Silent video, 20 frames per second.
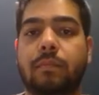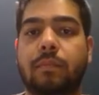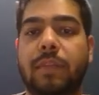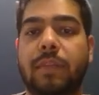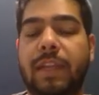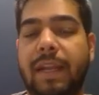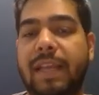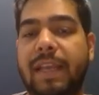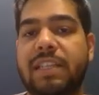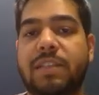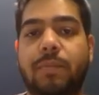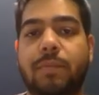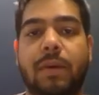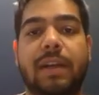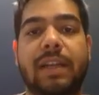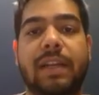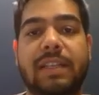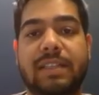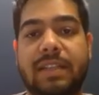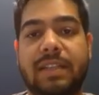The next
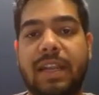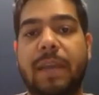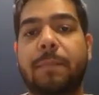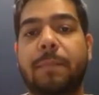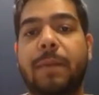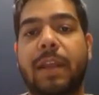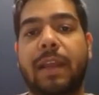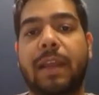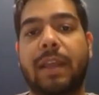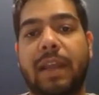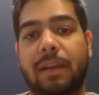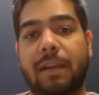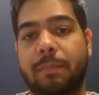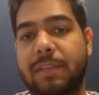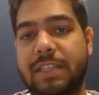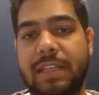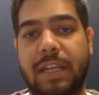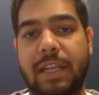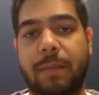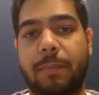one is labeling and
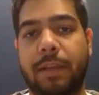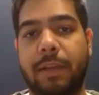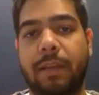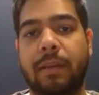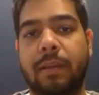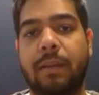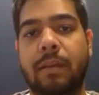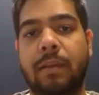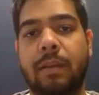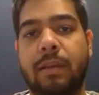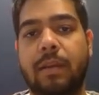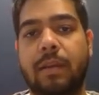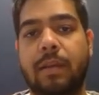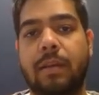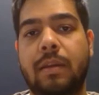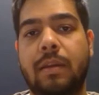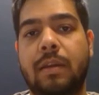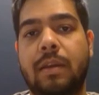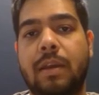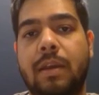mislabeling.
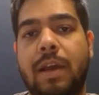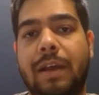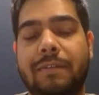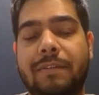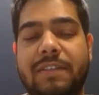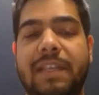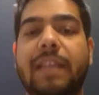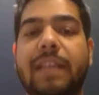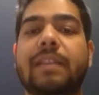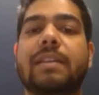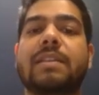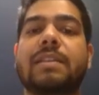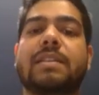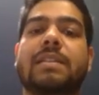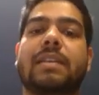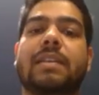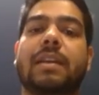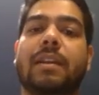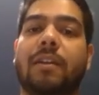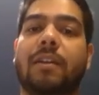I've seen
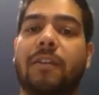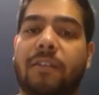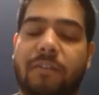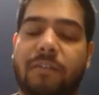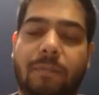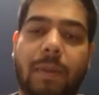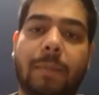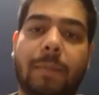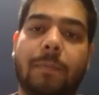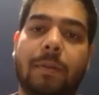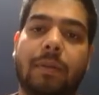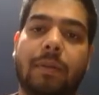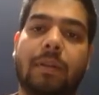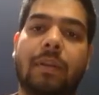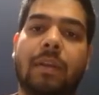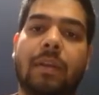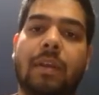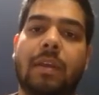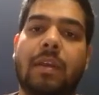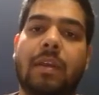this in a lot of people.
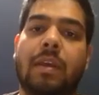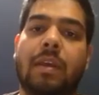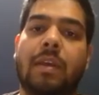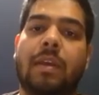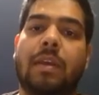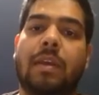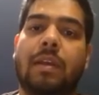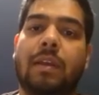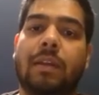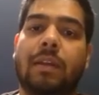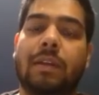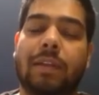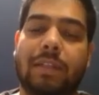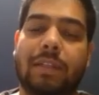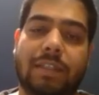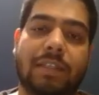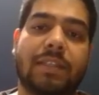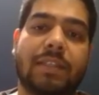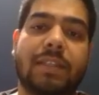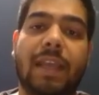
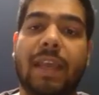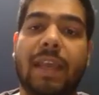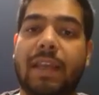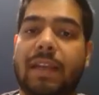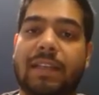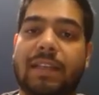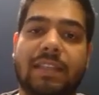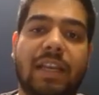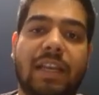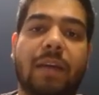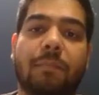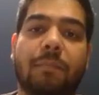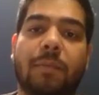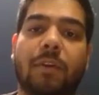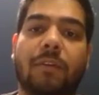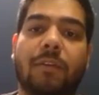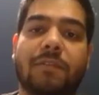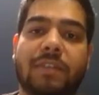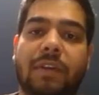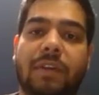Let's take an example
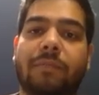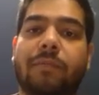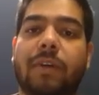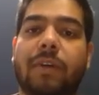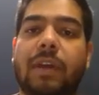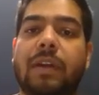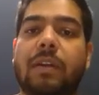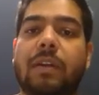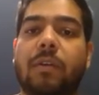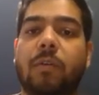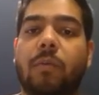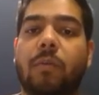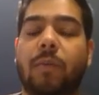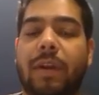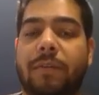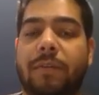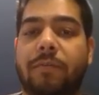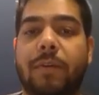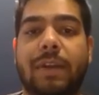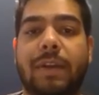of someone who
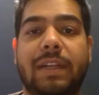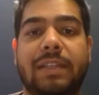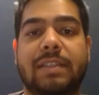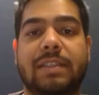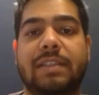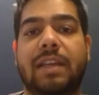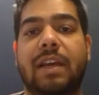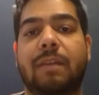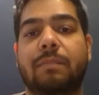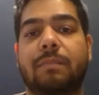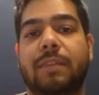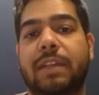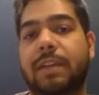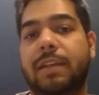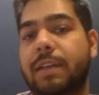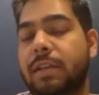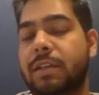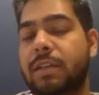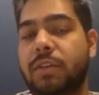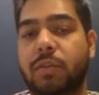went for an exam, they
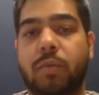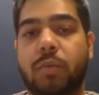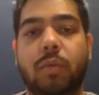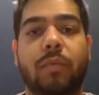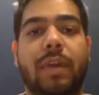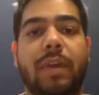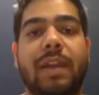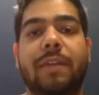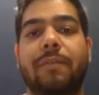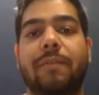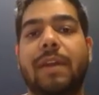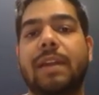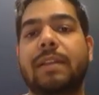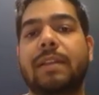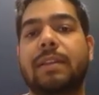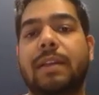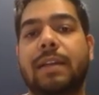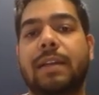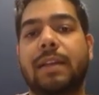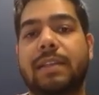didn't do very well
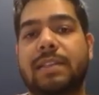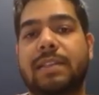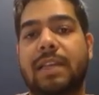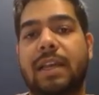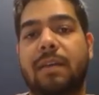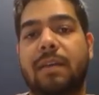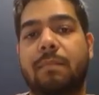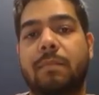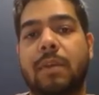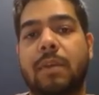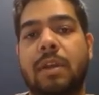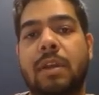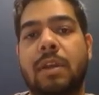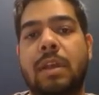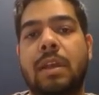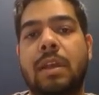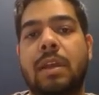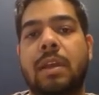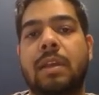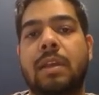in that exam.
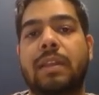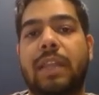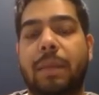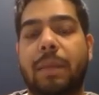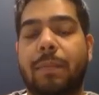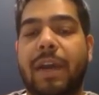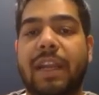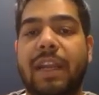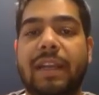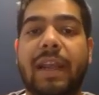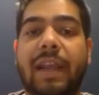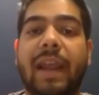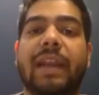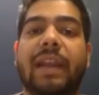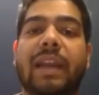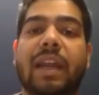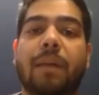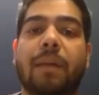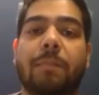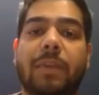They might
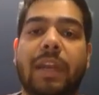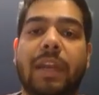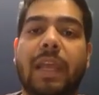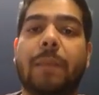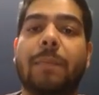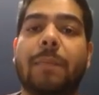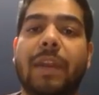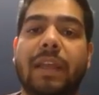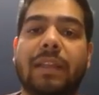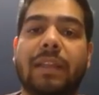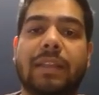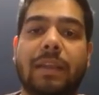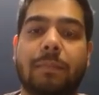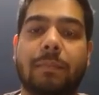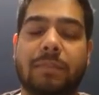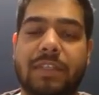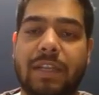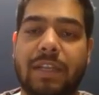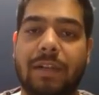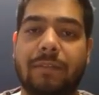end up labeling
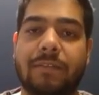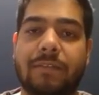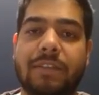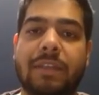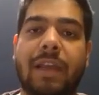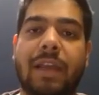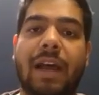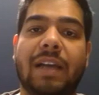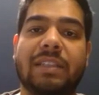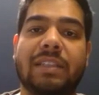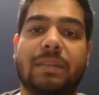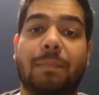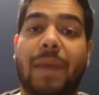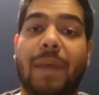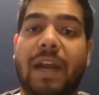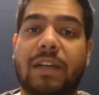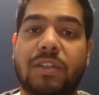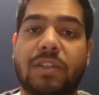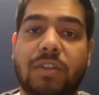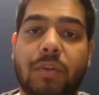themselves as a
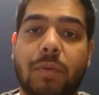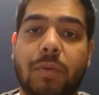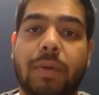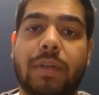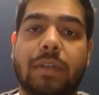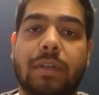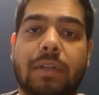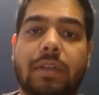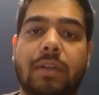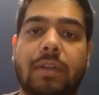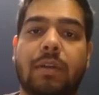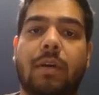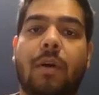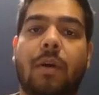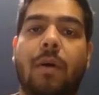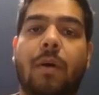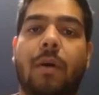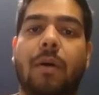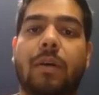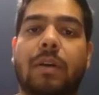bad student
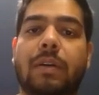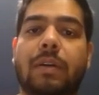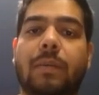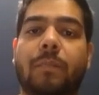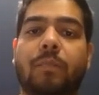or